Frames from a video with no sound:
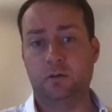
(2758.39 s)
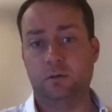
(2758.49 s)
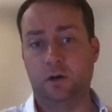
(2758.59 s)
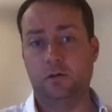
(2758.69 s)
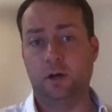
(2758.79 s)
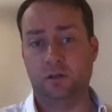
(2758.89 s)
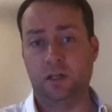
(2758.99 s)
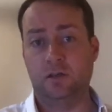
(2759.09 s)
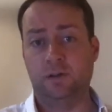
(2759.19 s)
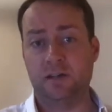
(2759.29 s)
So
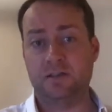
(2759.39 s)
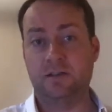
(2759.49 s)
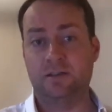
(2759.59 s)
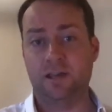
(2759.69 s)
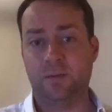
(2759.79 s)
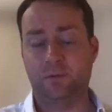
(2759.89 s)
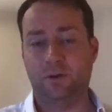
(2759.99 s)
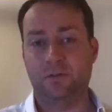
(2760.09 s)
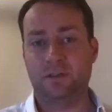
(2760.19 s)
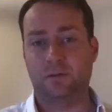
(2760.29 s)
I think of us as an
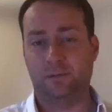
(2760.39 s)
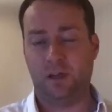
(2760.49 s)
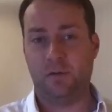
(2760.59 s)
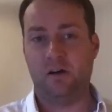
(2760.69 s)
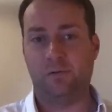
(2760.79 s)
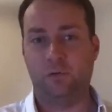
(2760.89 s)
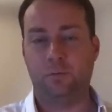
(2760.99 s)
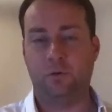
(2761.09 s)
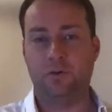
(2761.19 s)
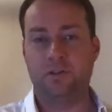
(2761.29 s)
example, and obviously female
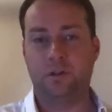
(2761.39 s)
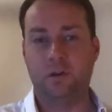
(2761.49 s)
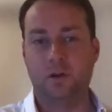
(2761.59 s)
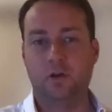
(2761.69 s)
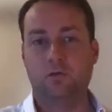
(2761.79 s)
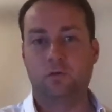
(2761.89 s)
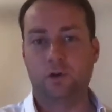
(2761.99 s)
football is a